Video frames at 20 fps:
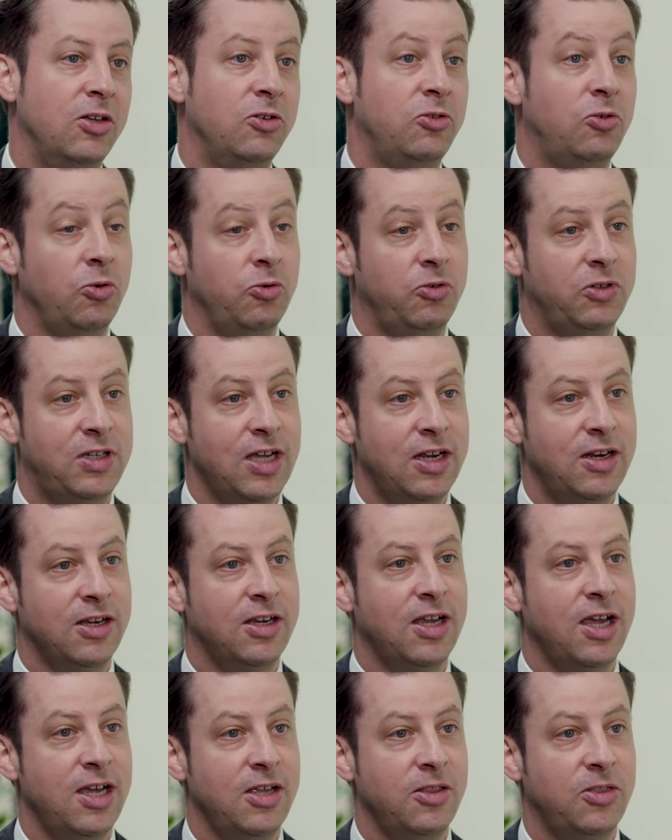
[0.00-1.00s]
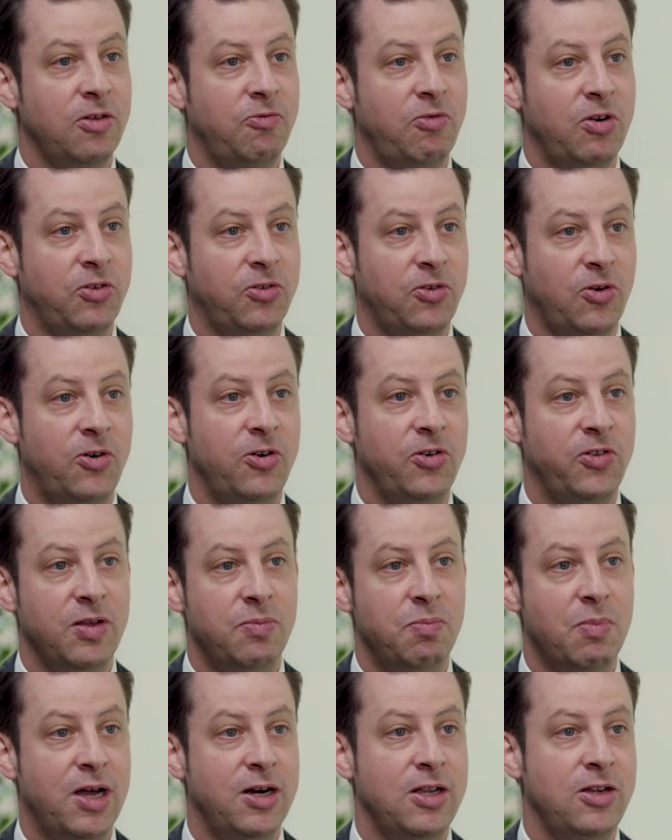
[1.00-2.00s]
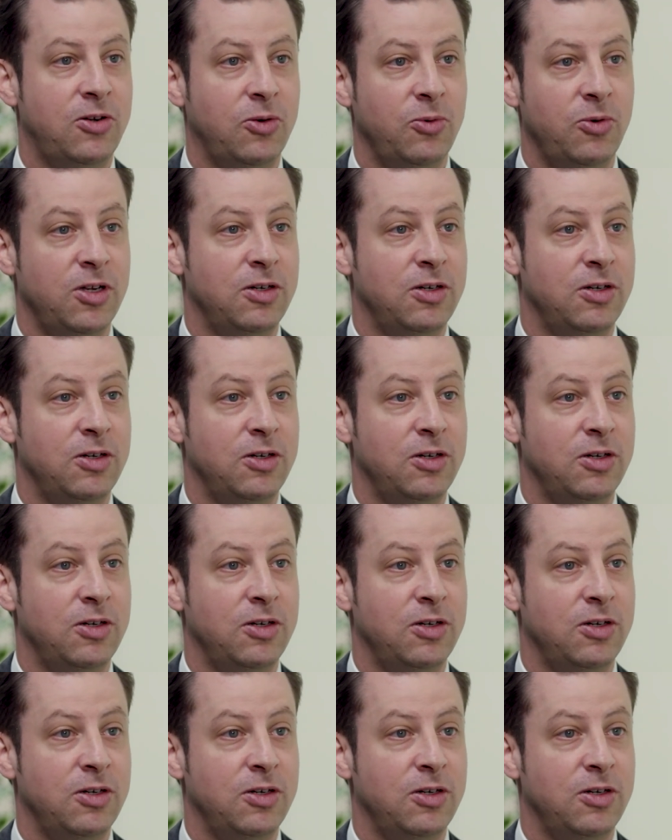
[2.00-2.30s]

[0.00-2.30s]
to dedicate the resource and money to